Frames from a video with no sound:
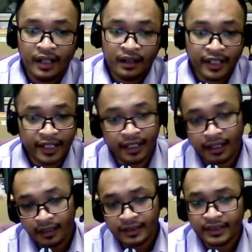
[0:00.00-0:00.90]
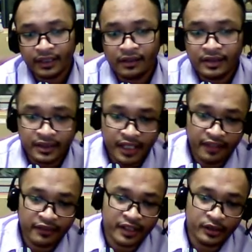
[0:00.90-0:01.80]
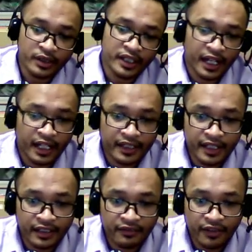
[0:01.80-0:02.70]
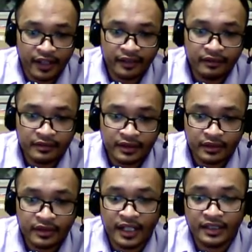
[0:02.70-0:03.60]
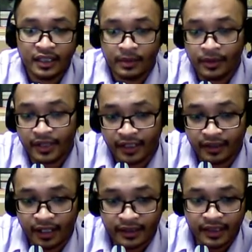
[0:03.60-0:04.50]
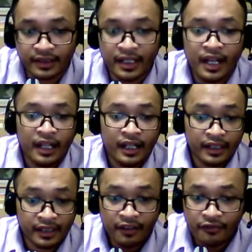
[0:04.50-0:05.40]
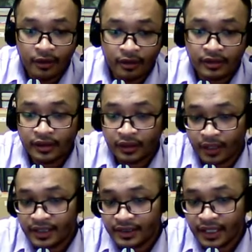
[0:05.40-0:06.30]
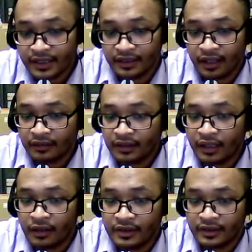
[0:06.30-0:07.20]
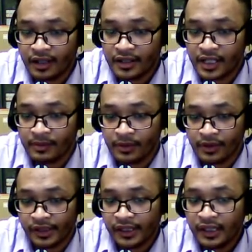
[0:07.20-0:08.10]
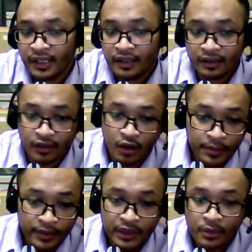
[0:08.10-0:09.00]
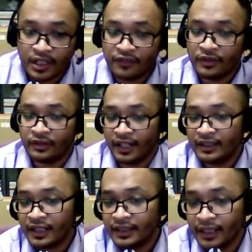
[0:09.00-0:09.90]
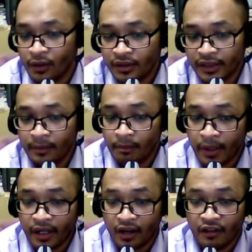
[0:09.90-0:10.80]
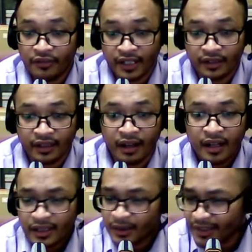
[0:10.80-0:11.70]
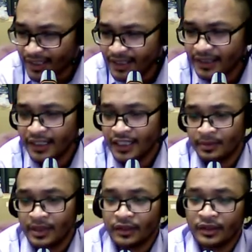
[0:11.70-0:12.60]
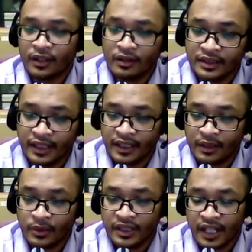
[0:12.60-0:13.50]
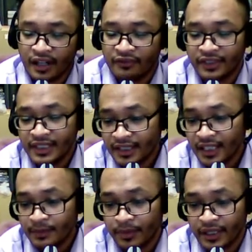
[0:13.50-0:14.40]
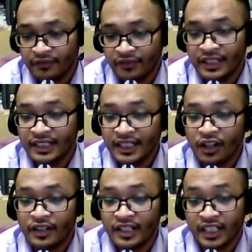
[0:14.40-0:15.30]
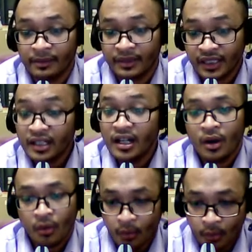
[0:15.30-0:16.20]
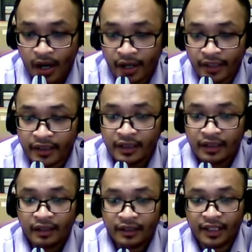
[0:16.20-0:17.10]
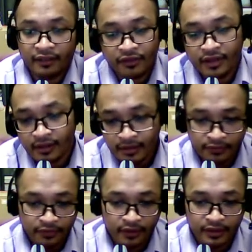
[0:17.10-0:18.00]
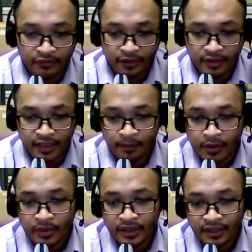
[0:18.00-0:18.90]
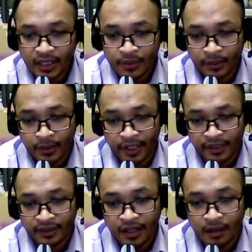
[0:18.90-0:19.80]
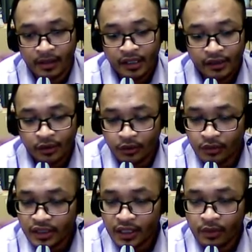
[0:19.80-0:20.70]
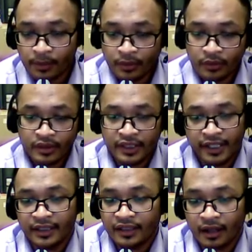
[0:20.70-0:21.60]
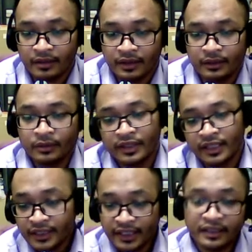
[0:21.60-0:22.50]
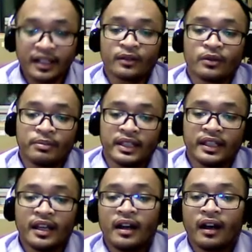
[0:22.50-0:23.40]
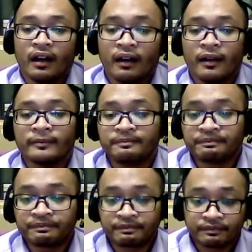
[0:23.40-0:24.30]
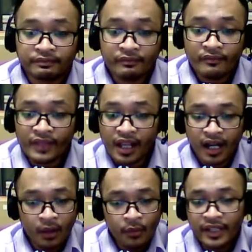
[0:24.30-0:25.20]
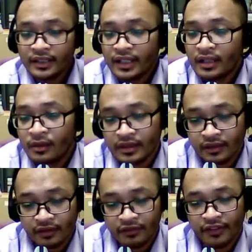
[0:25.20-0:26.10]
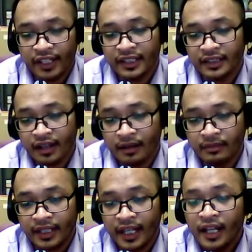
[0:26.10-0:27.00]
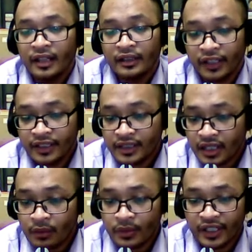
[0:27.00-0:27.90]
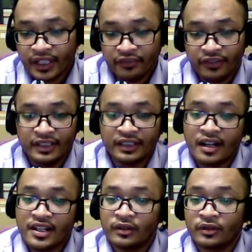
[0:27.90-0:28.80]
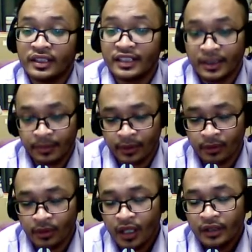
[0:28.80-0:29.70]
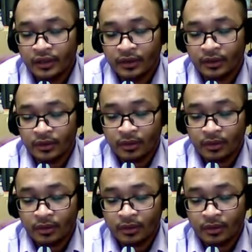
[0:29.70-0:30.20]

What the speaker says: Okay, a C also have a unique identifier, so does a memory addresses. Therefore, to access data or instruction in memory, a computer will refer to the address that contain byte of data. So this thing is similar to the concept that we have discussed previously on the chapter 1. Okay, for example, we start with an interrupt. So user will produce an interrupt. So this interrupt could be hardware interrupt or software interrupt. Okay, so interrupt we give instruction to the CPU. So